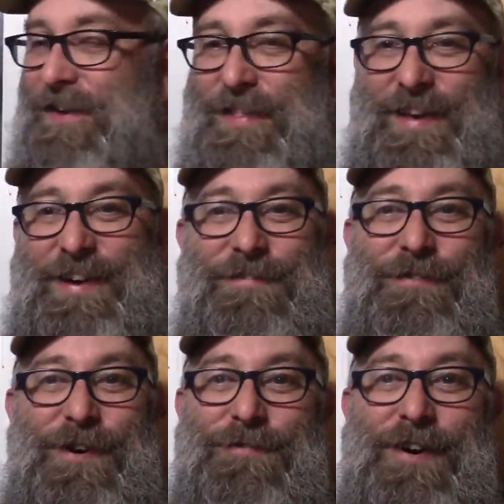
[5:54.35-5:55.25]
the
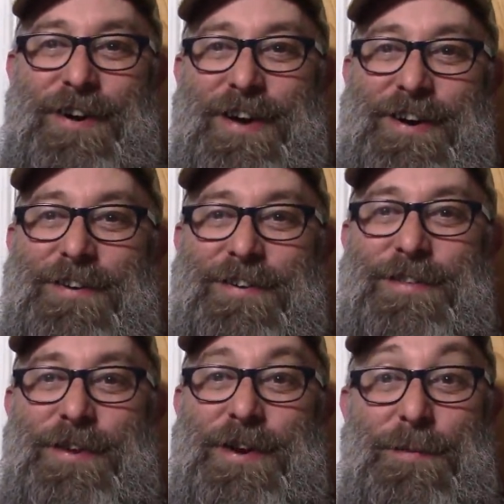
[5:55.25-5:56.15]
front window and
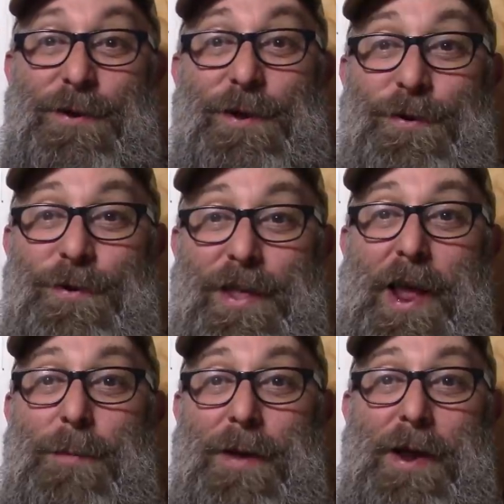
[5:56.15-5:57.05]
see number two and the
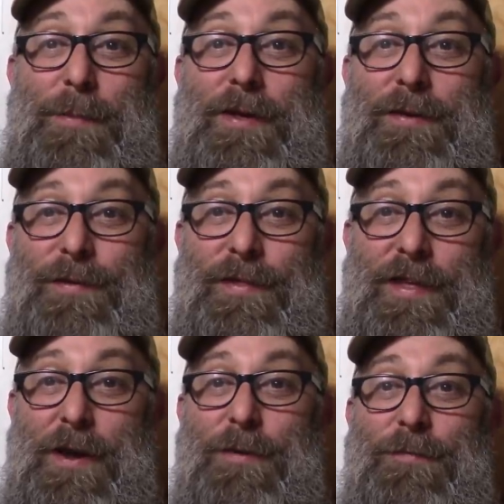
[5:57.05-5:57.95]
eight babies and
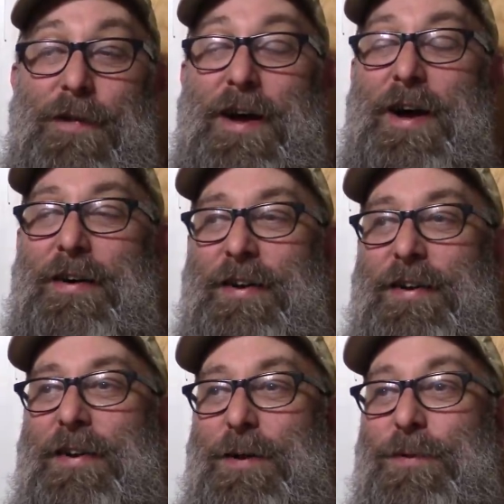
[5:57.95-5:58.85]
the other flock
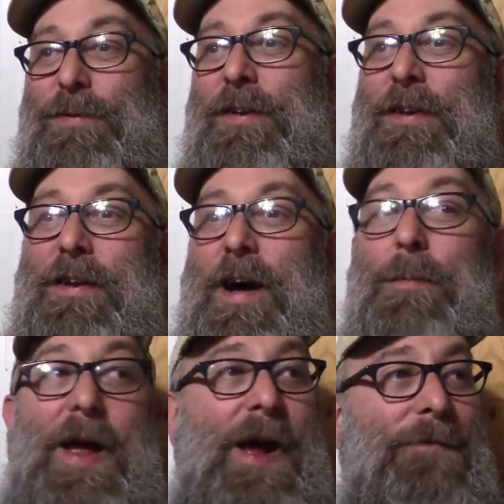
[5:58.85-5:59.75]
and I'm
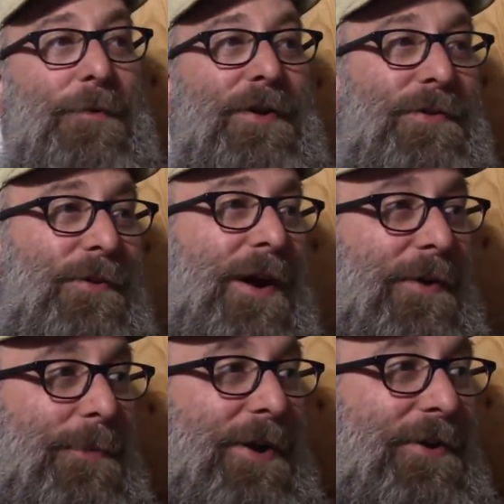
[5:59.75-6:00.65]
I'm halfway
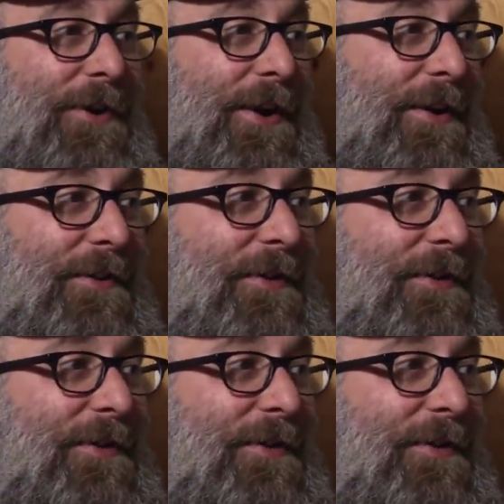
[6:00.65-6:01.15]
surrounded by chickens